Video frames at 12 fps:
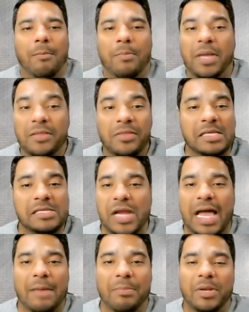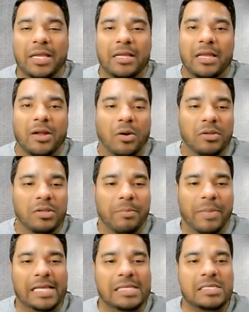big things are happening. And all the
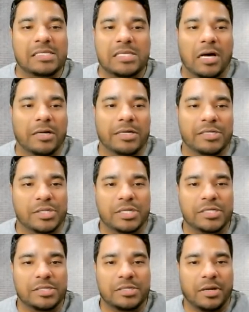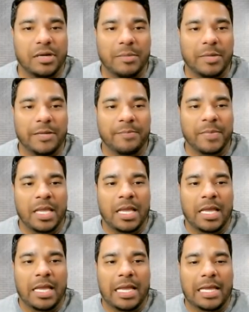banks and stock exchanges are coming.
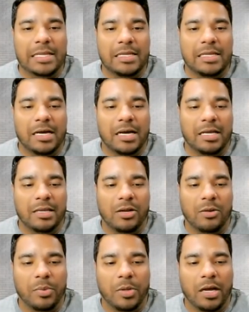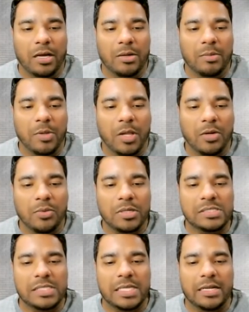And, uh, you know, Block,
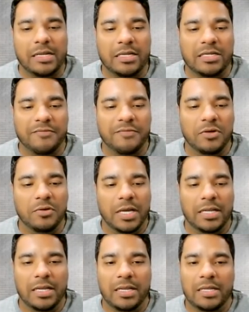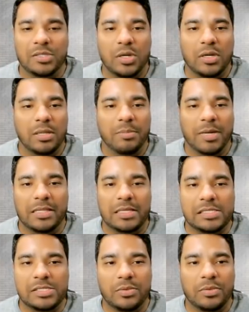Blockworks did an interview and, and they talked about
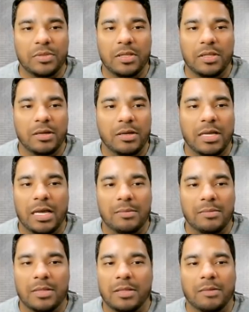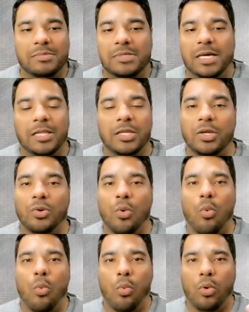this. So I'm, I'm telling you,
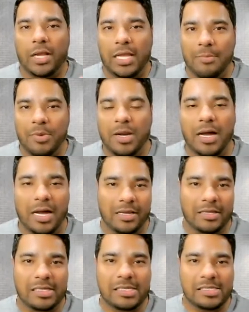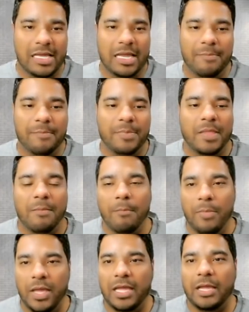keep an eye on this name.
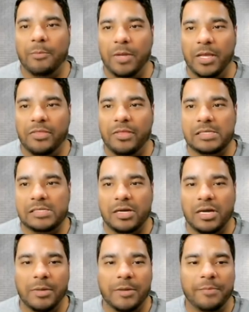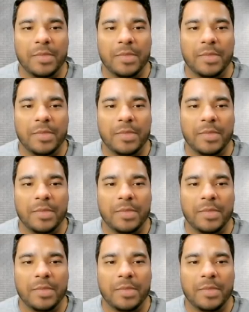Big, big things are coming.